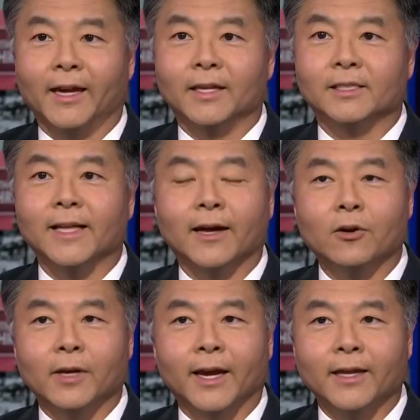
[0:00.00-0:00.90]
It's not
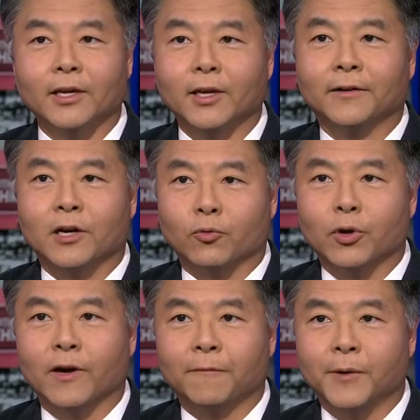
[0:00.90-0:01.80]
okay that you have
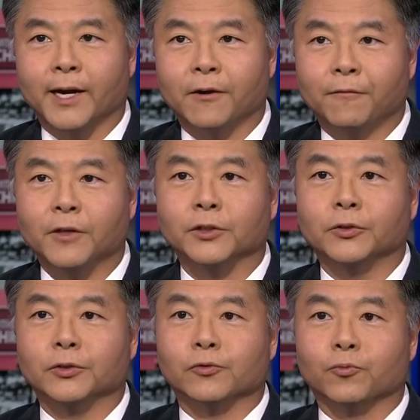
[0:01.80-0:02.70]
career FBI
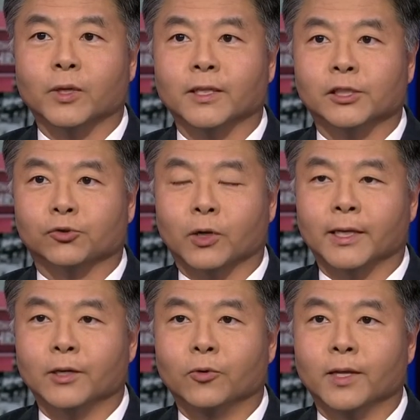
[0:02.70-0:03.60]
officials really
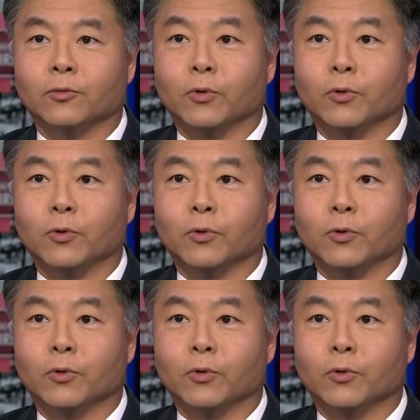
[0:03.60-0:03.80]
struggling with